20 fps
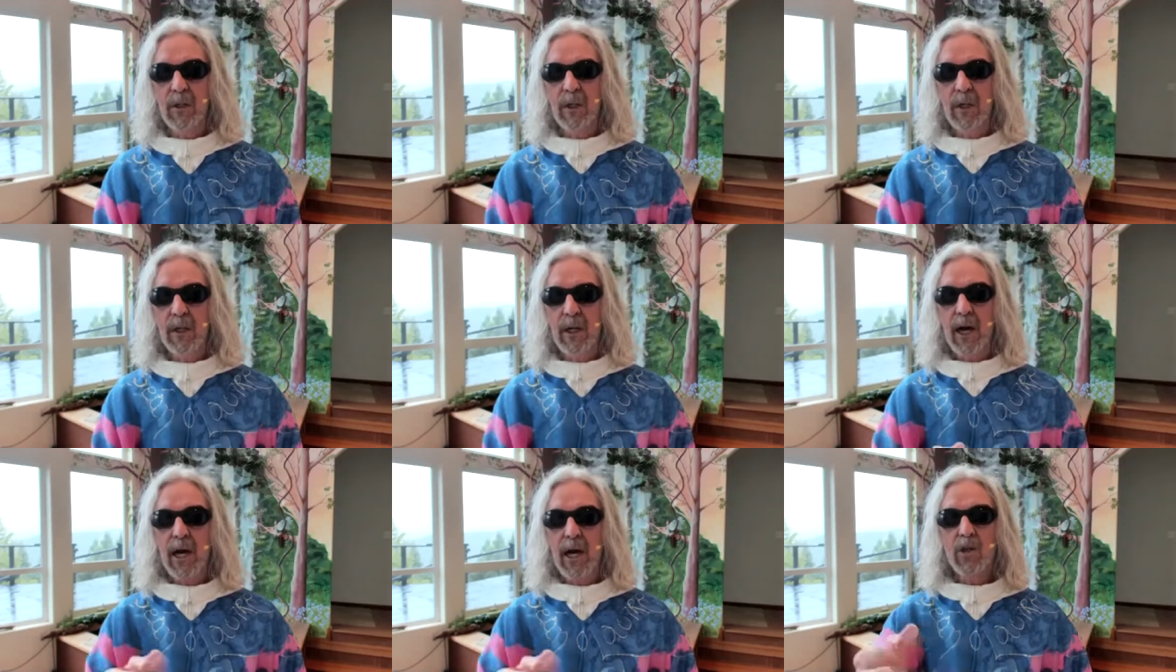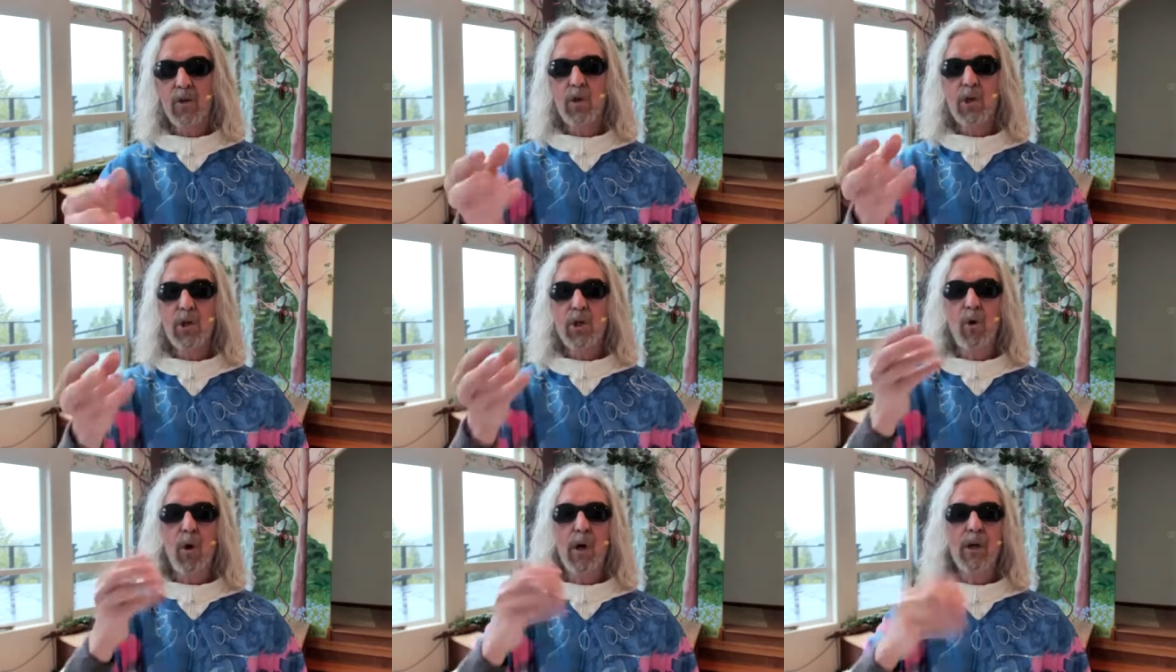Are you
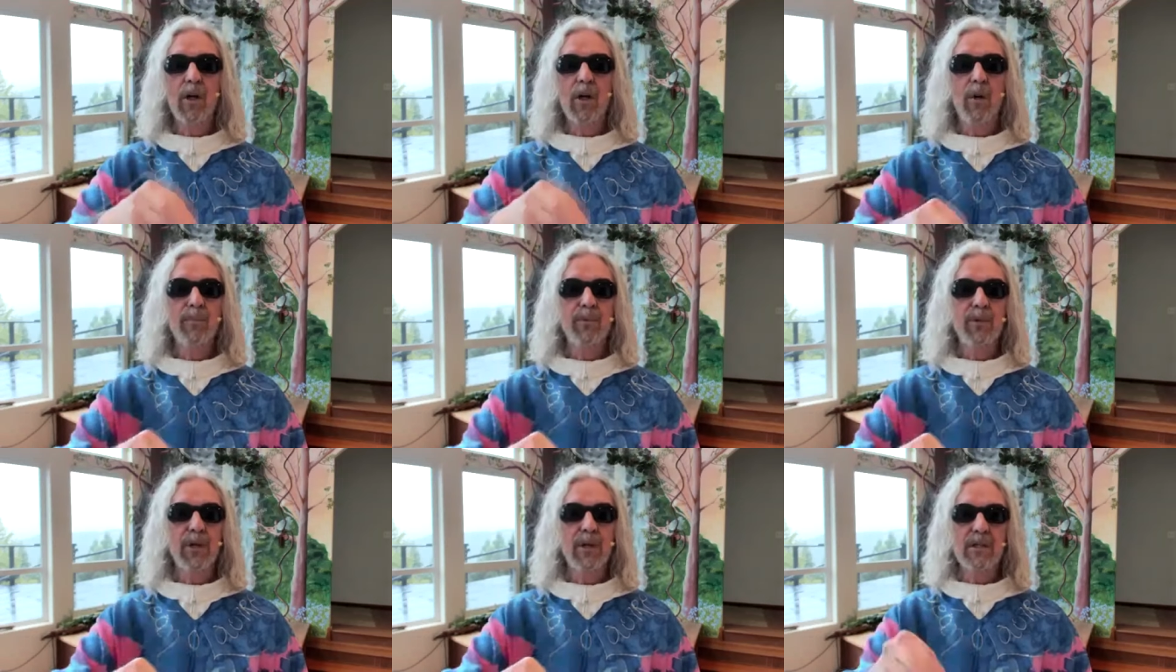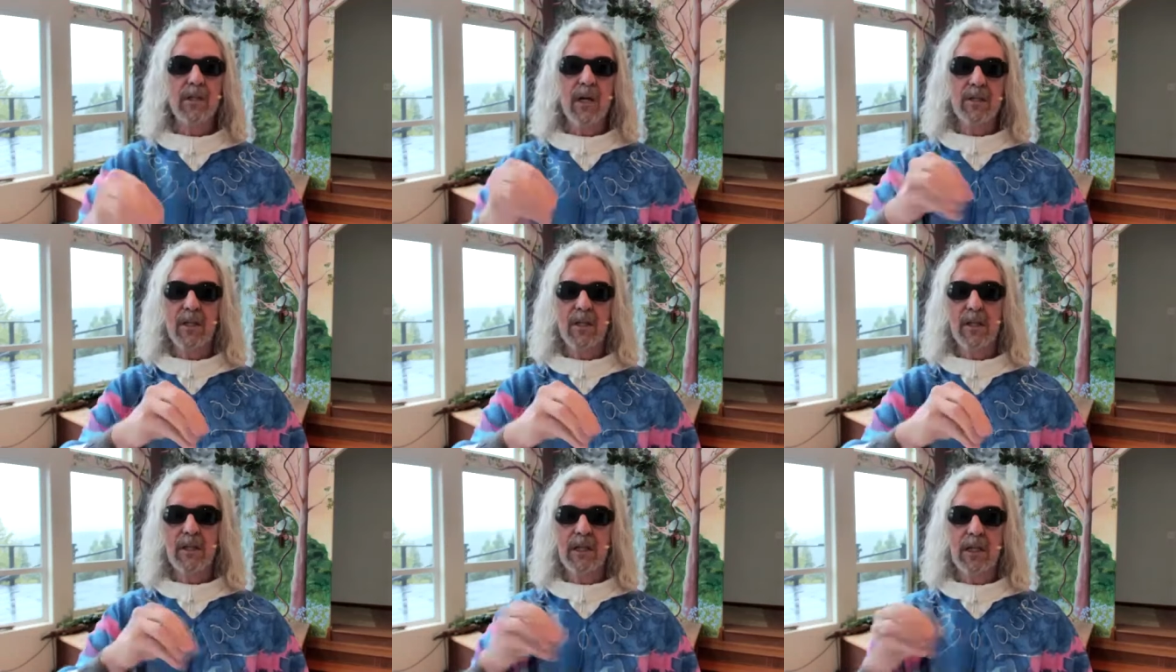showing up just as
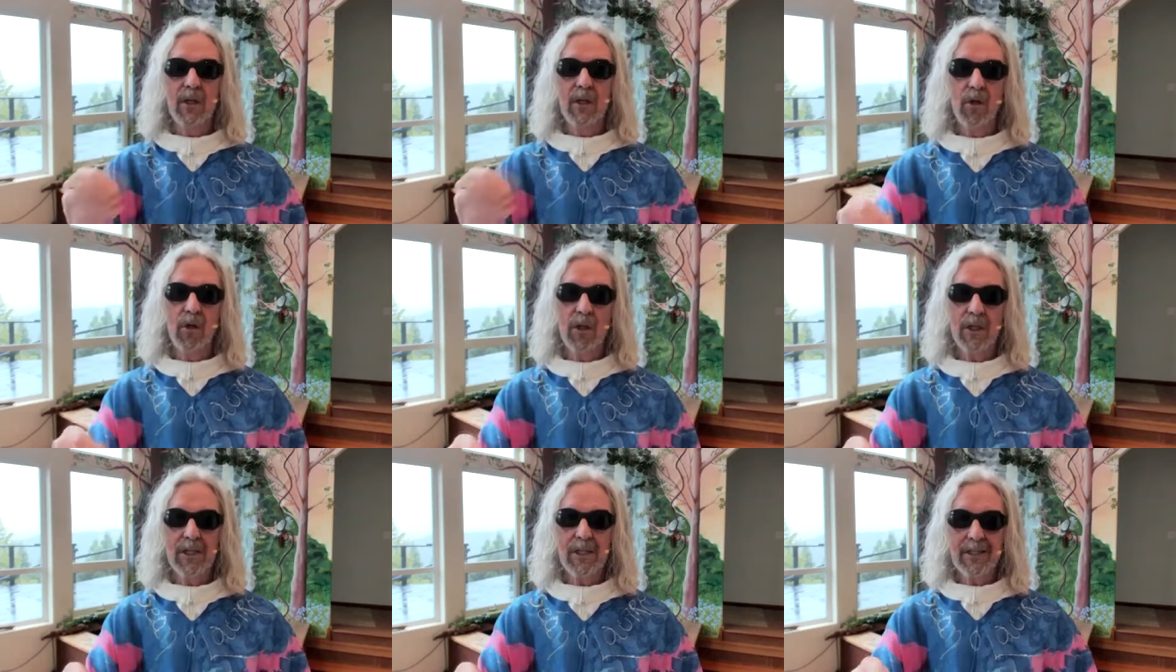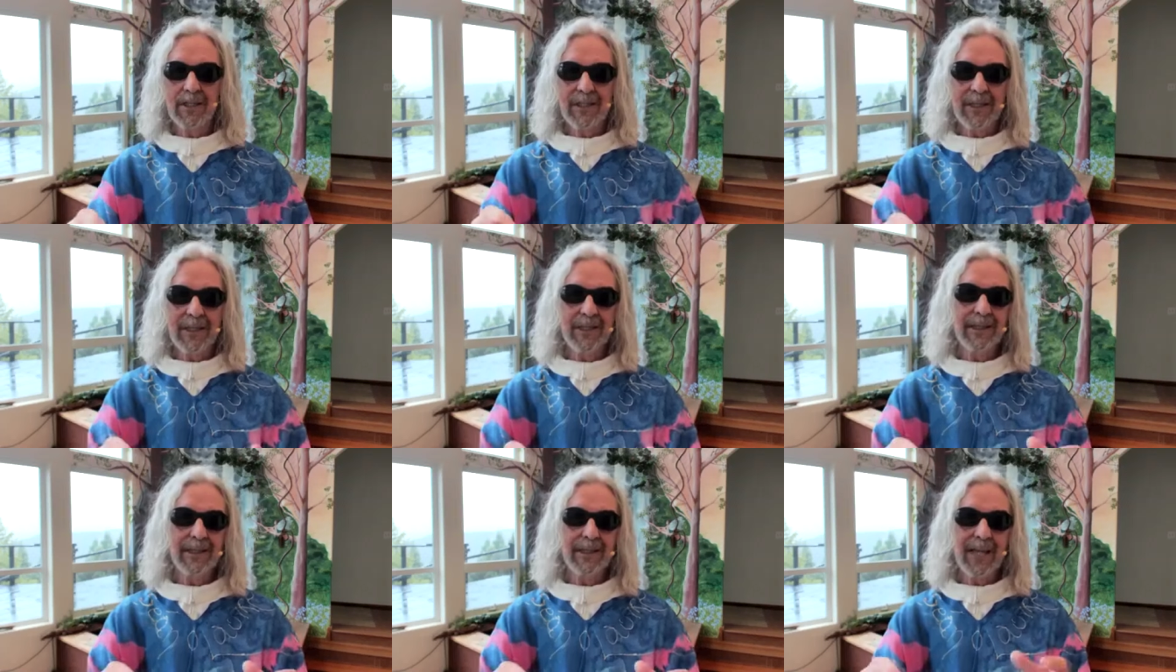an ego, a
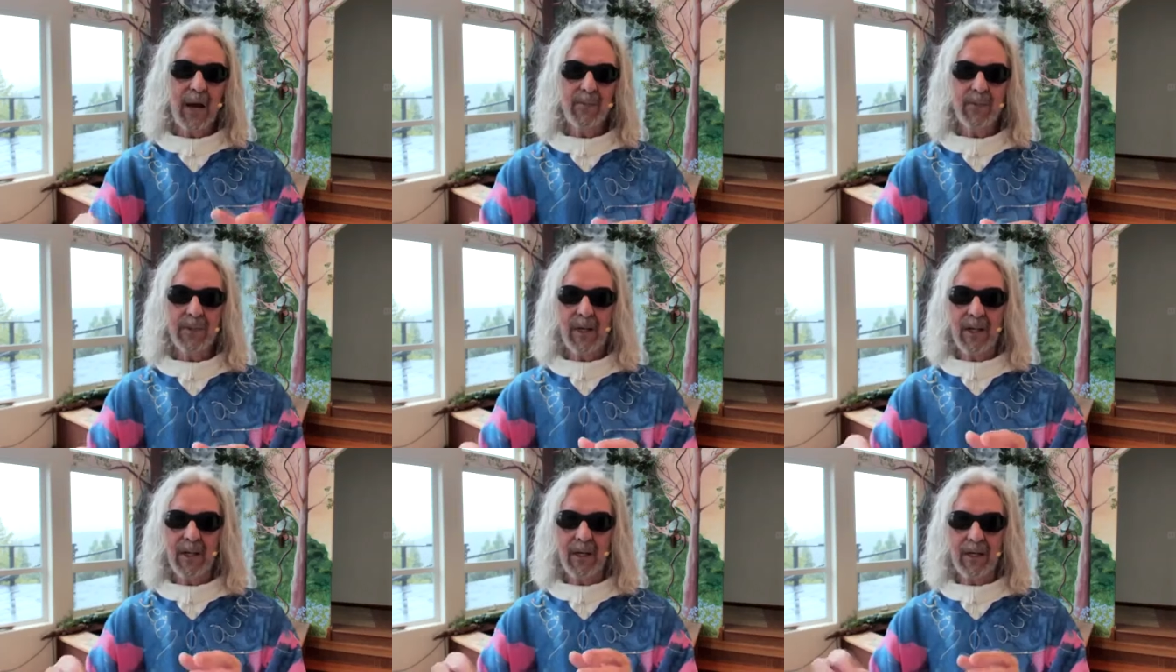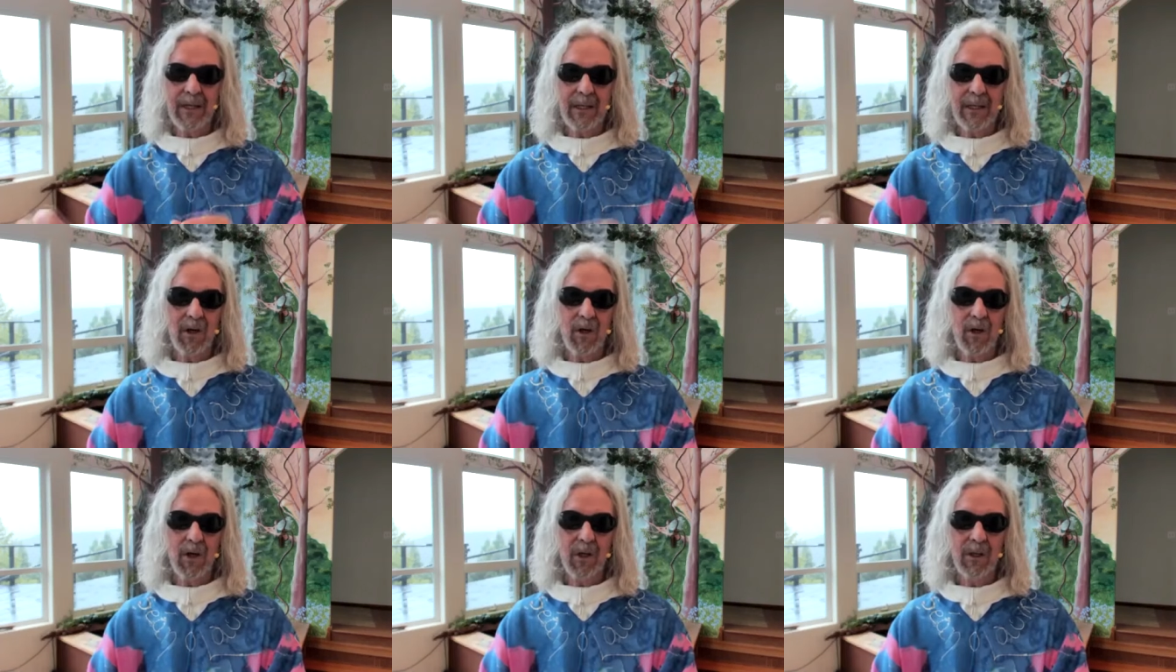skin encapsulated
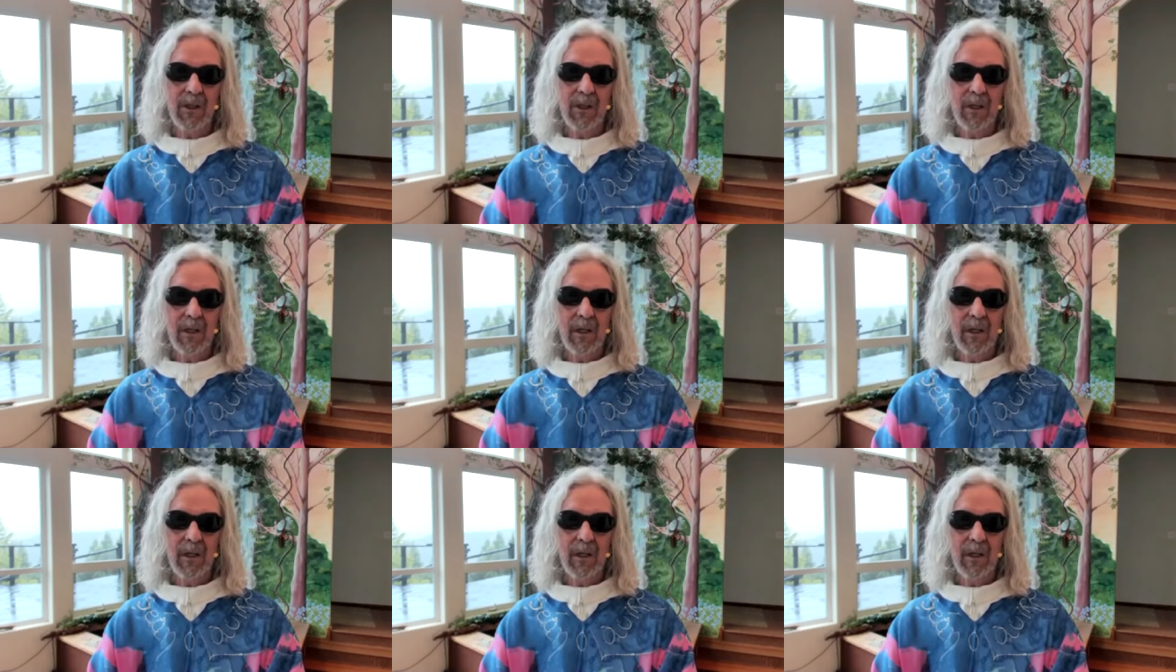ego?